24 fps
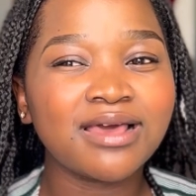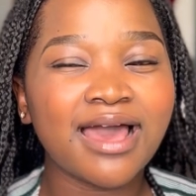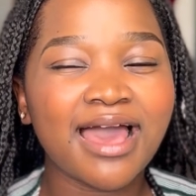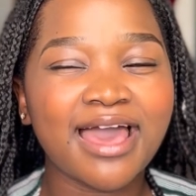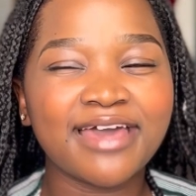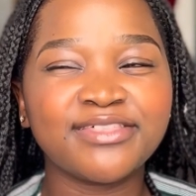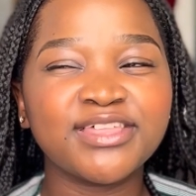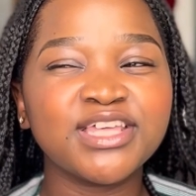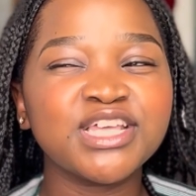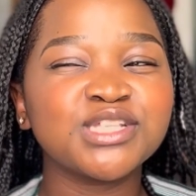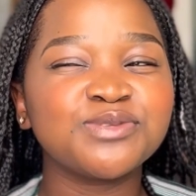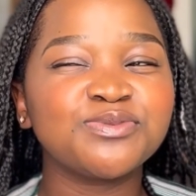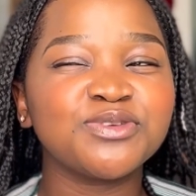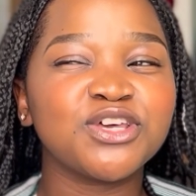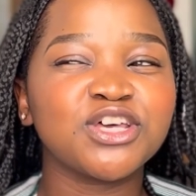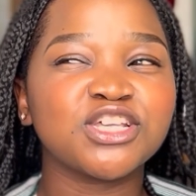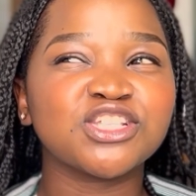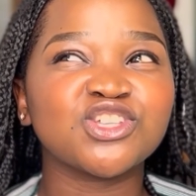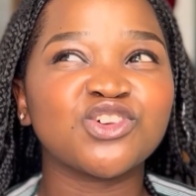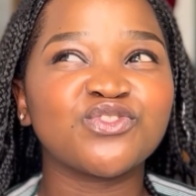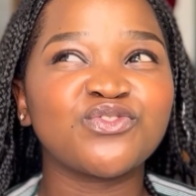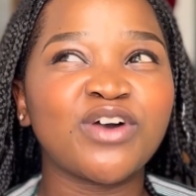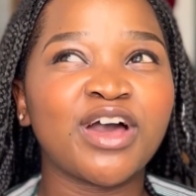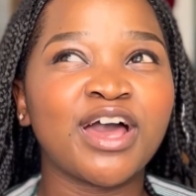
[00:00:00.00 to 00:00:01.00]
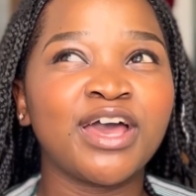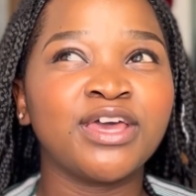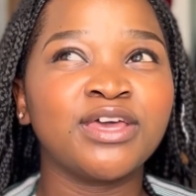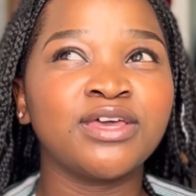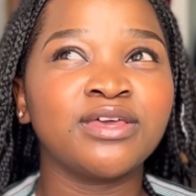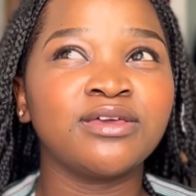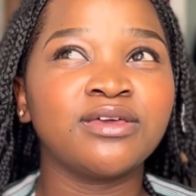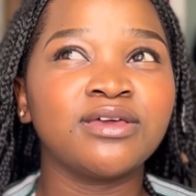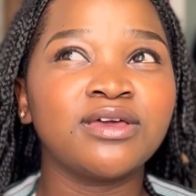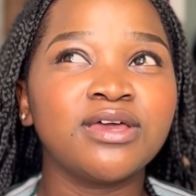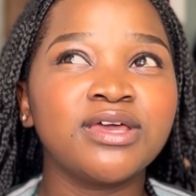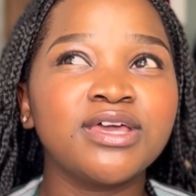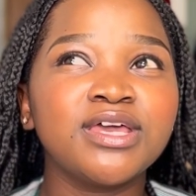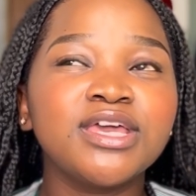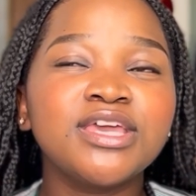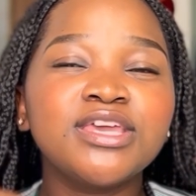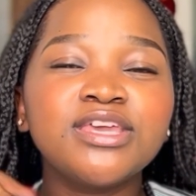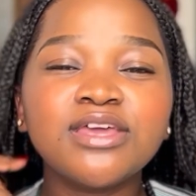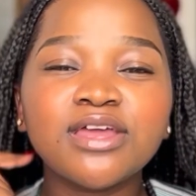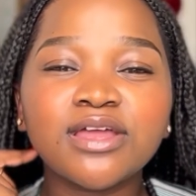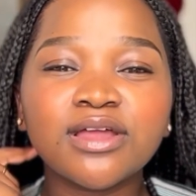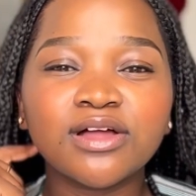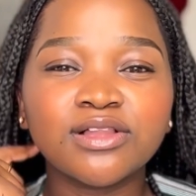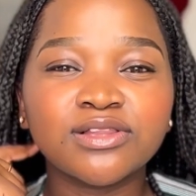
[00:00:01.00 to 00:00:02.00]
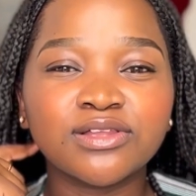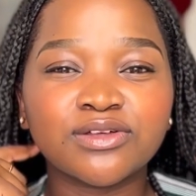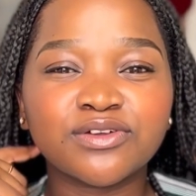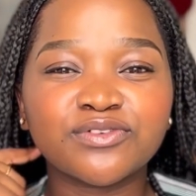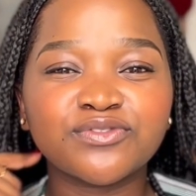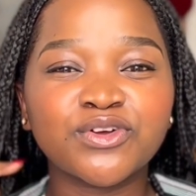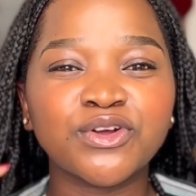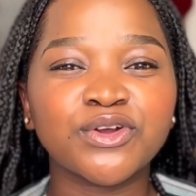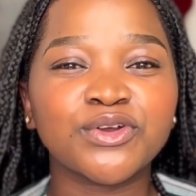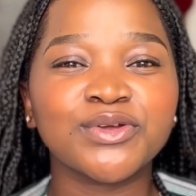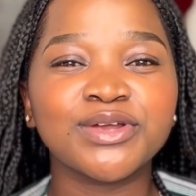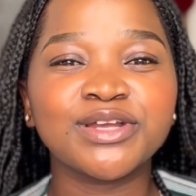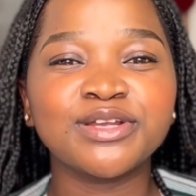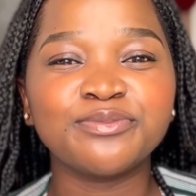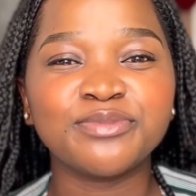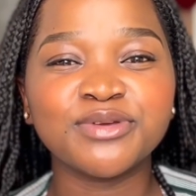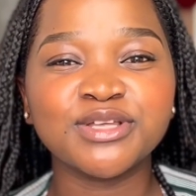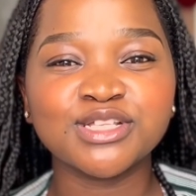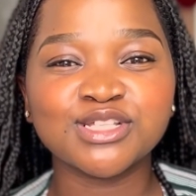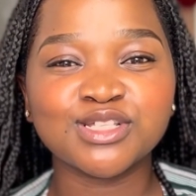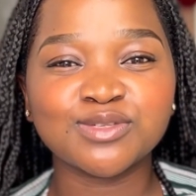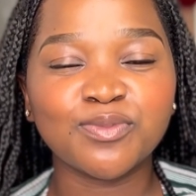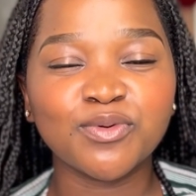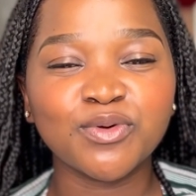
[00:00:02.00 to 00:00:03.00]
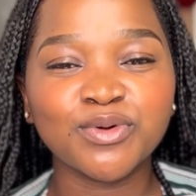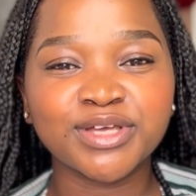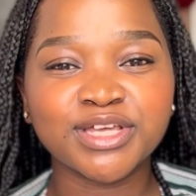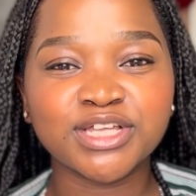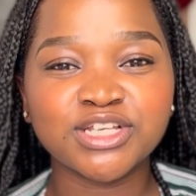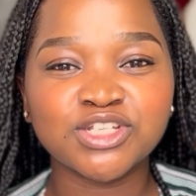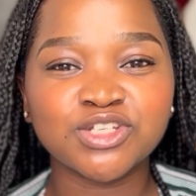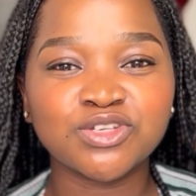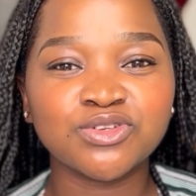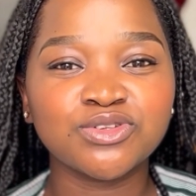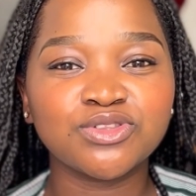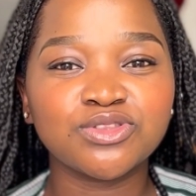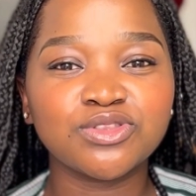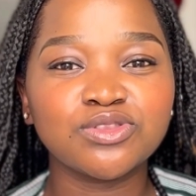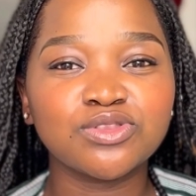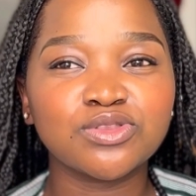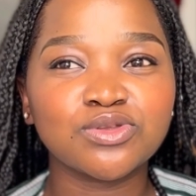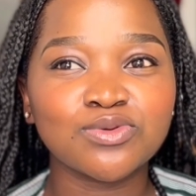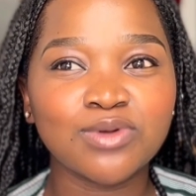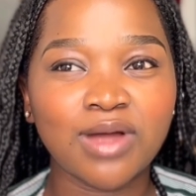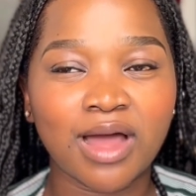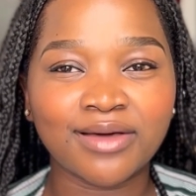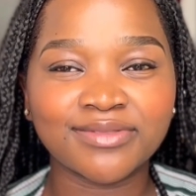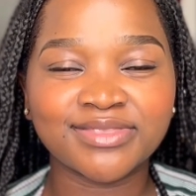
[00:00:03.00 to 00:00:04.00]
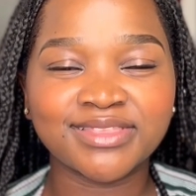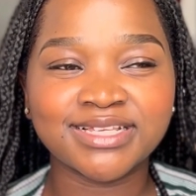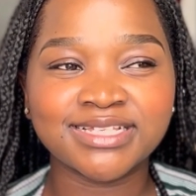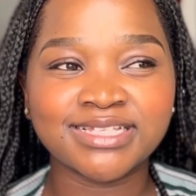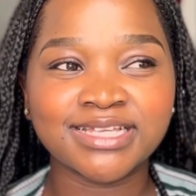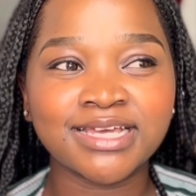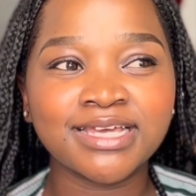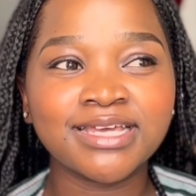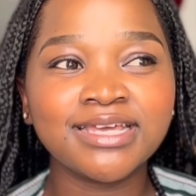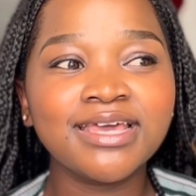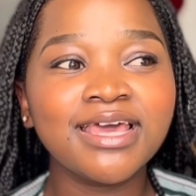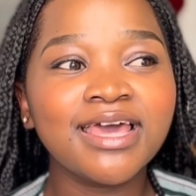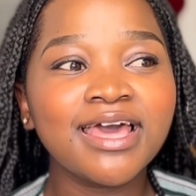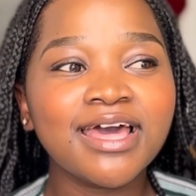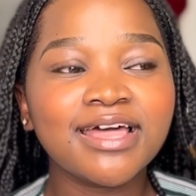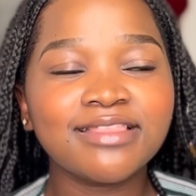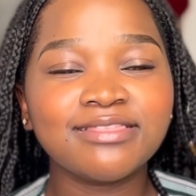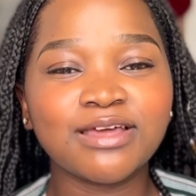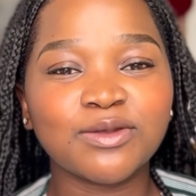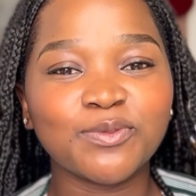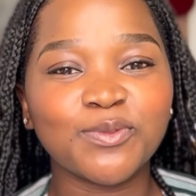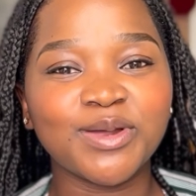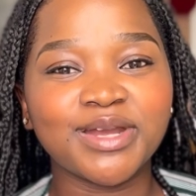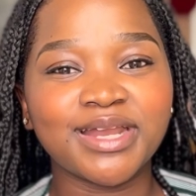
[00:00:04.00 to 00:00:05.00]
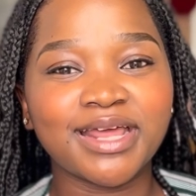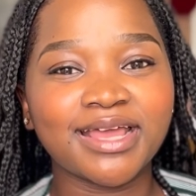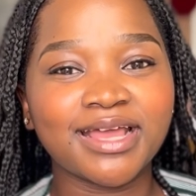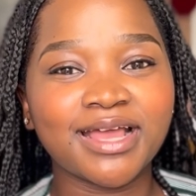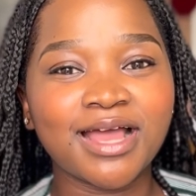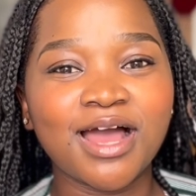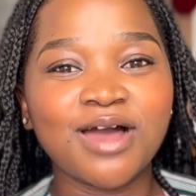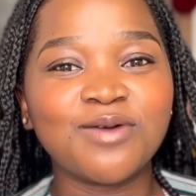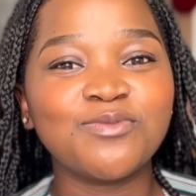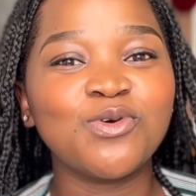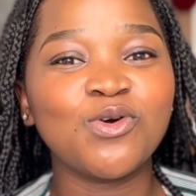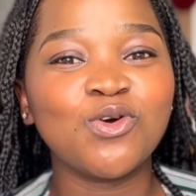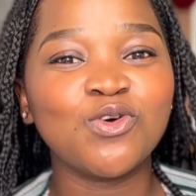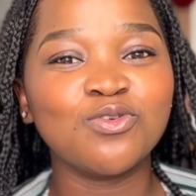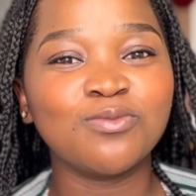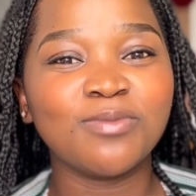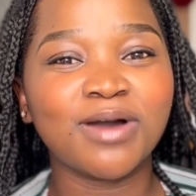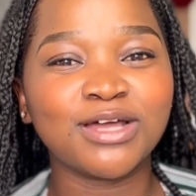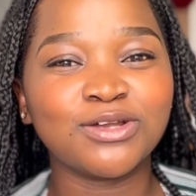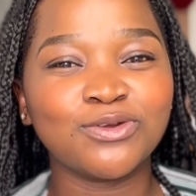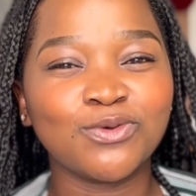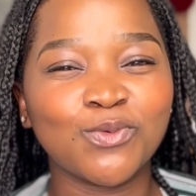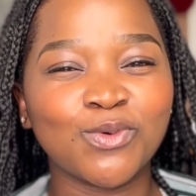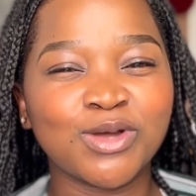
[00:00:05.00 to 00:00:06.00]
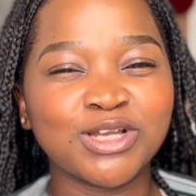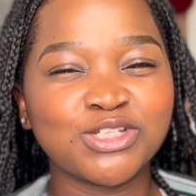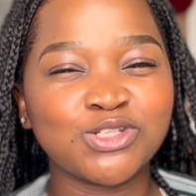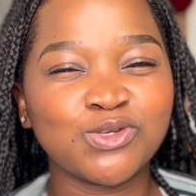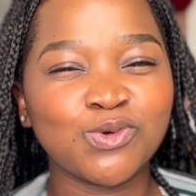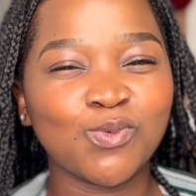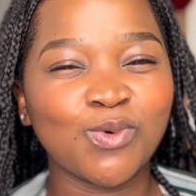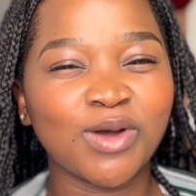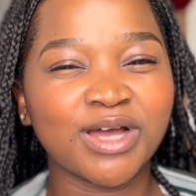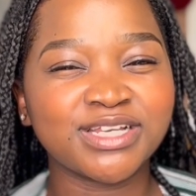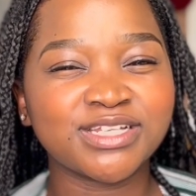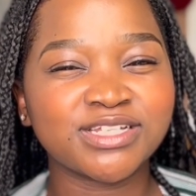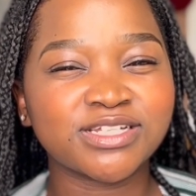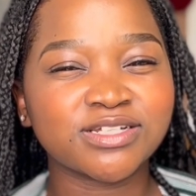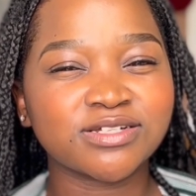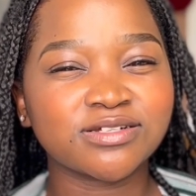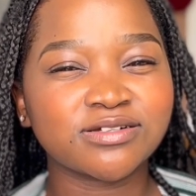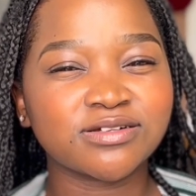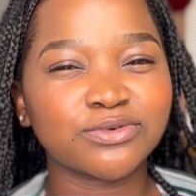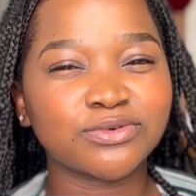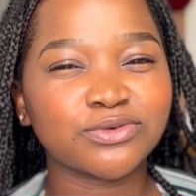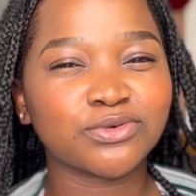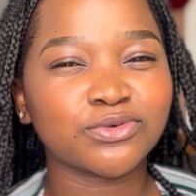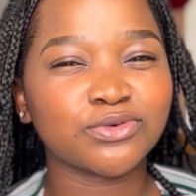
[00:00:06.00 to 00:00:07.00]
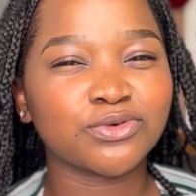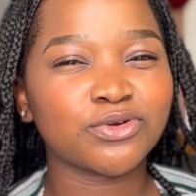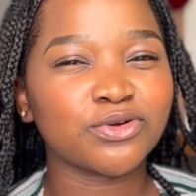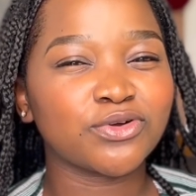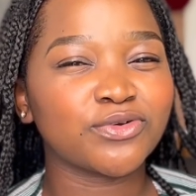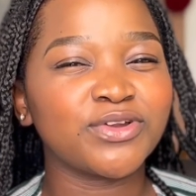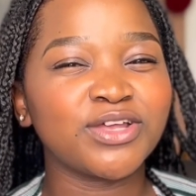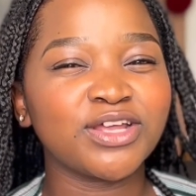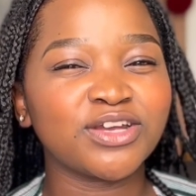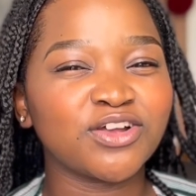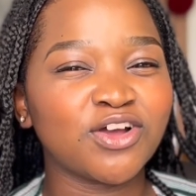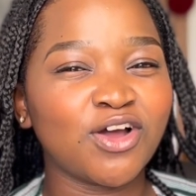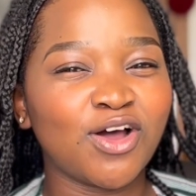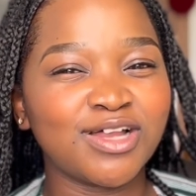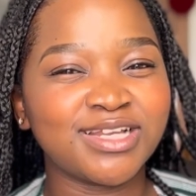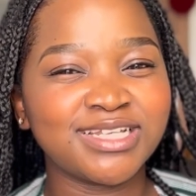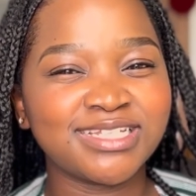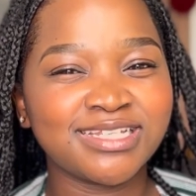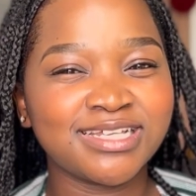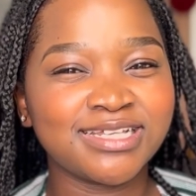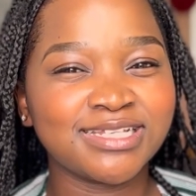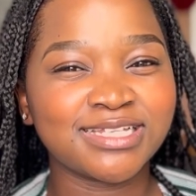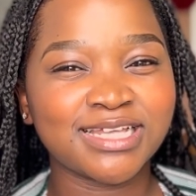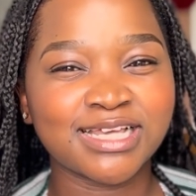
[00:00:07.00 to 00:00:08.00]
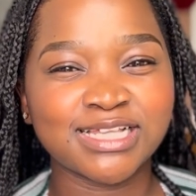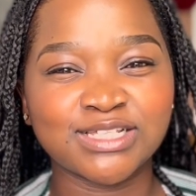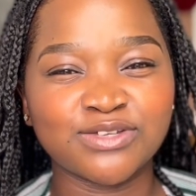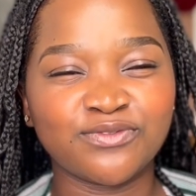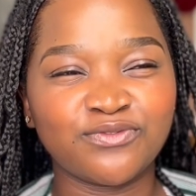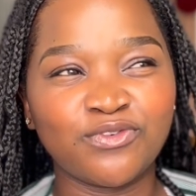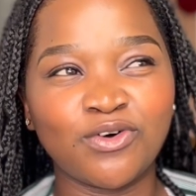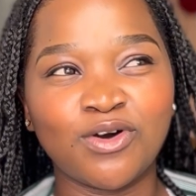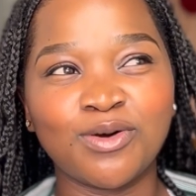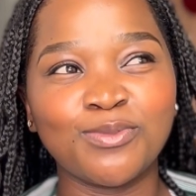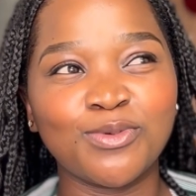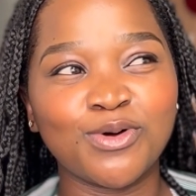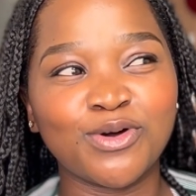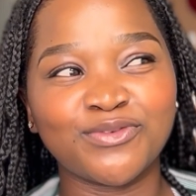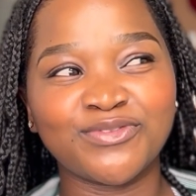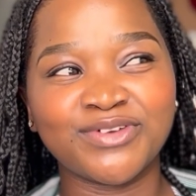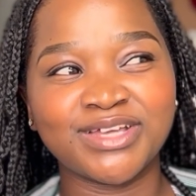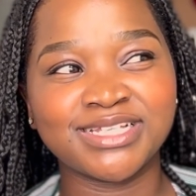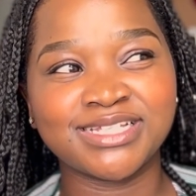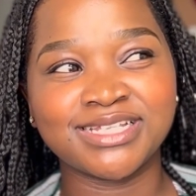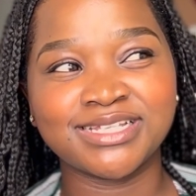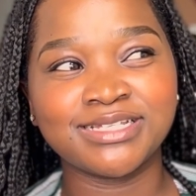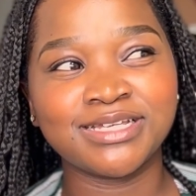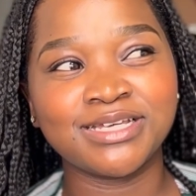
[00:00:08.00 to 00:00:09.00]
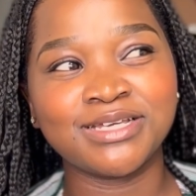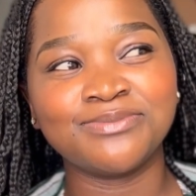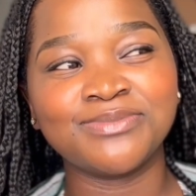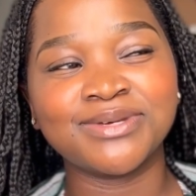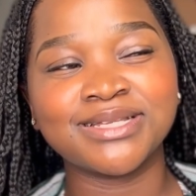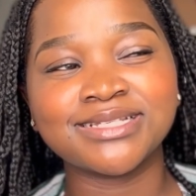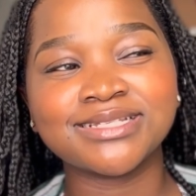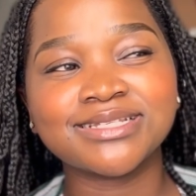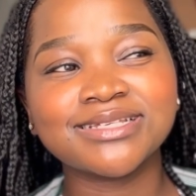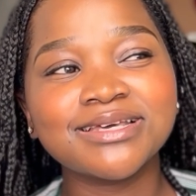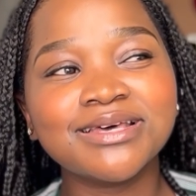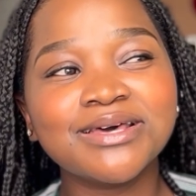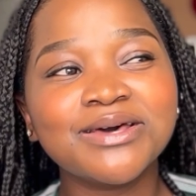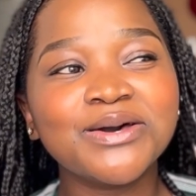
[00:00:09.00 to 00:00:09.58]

I think it's because I hear a lot of Korean being spoken throughout the day, that when I come home, I don't want to watch Korean content as a form of entertainment.